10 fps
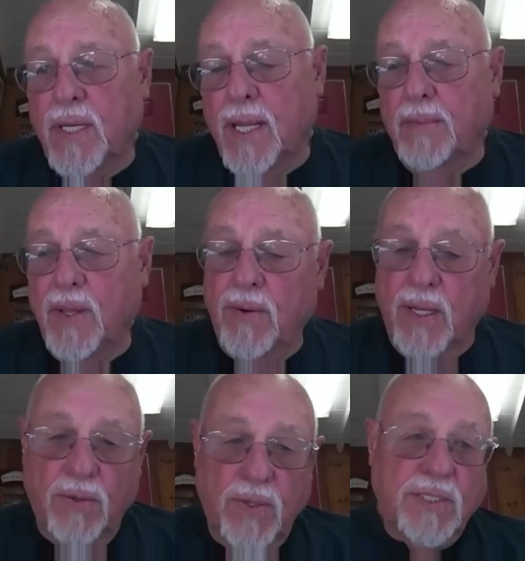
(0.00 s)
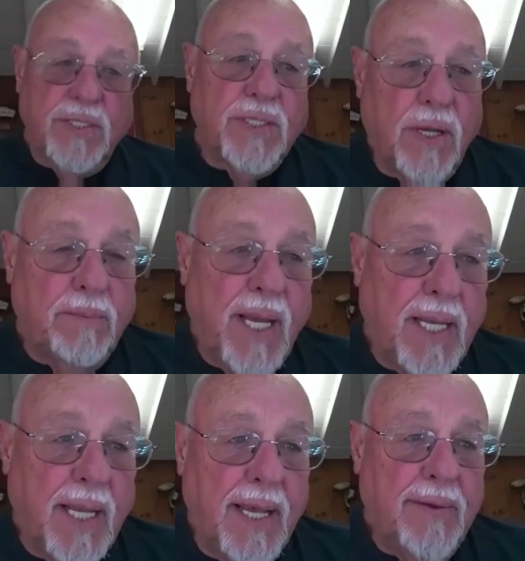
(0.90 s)
I've been around horses all my
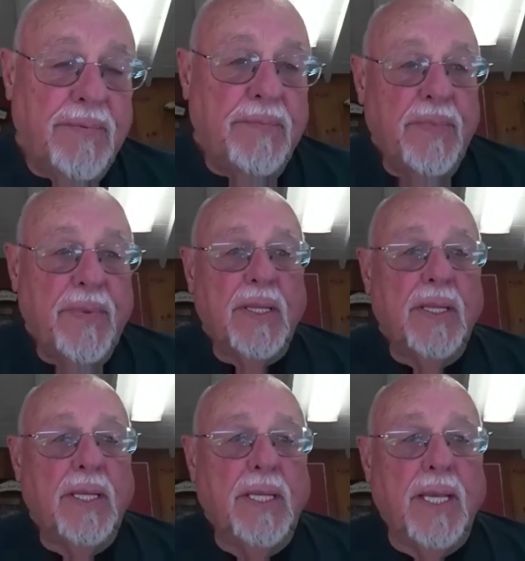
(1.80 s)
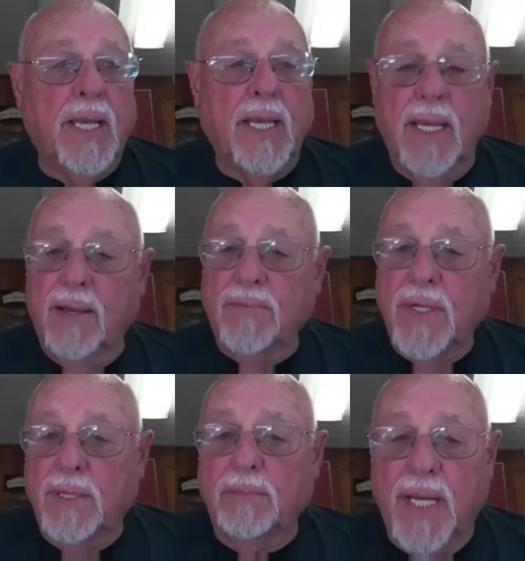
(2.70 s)
life. I have a
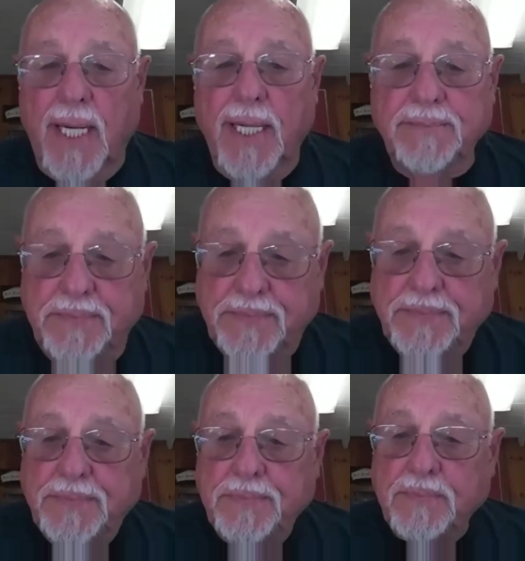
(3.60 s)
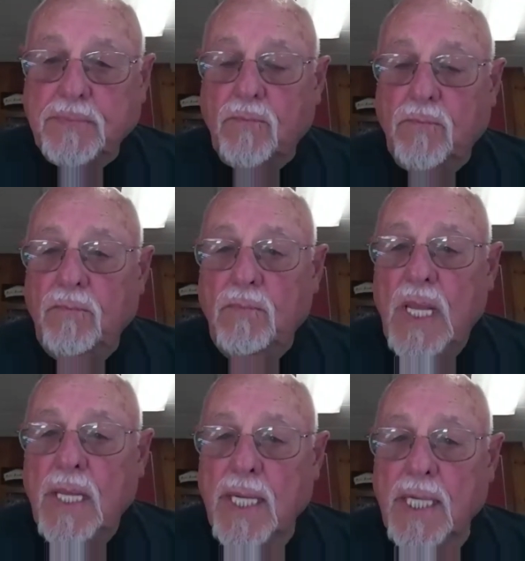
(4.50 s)
little money.
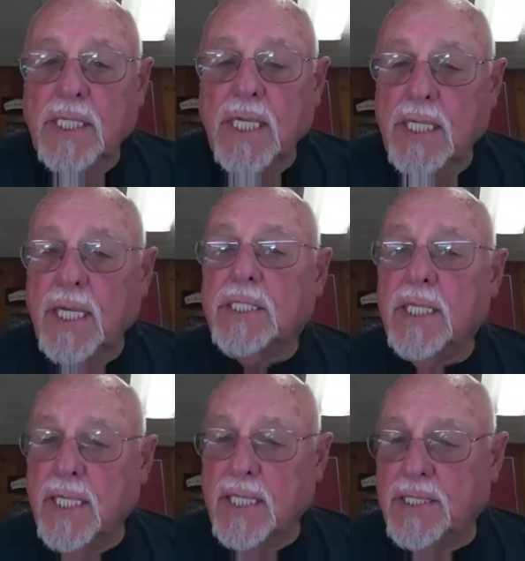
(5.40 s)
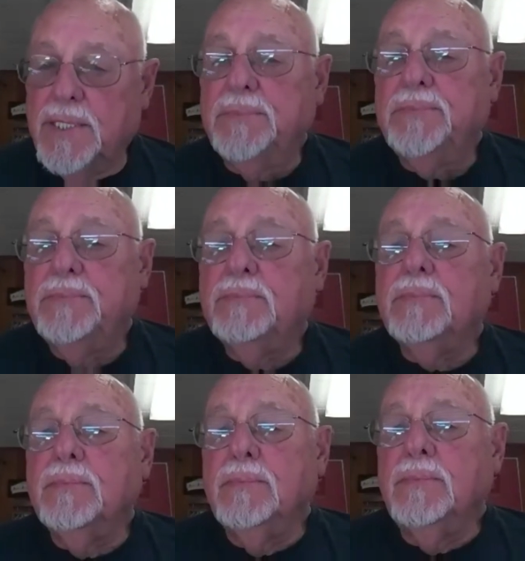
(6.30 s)
And I said, yes, it is.
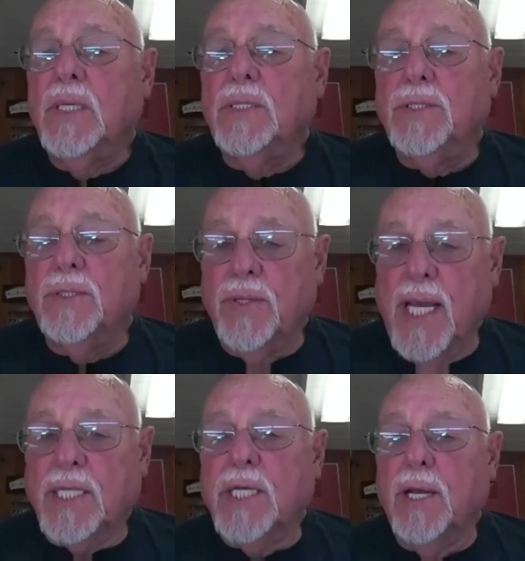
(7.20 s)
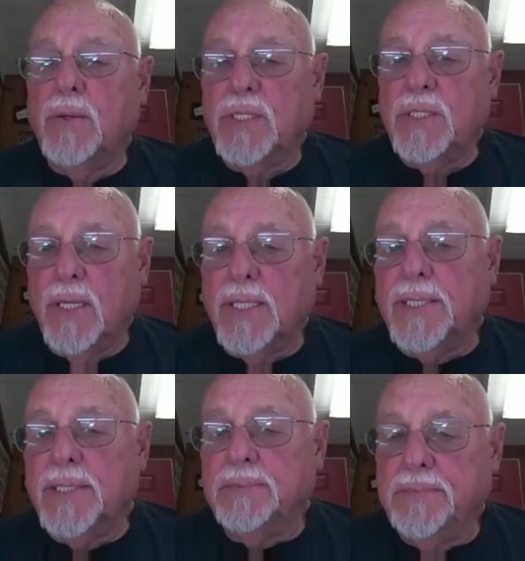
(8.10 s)
And so that's how we started it.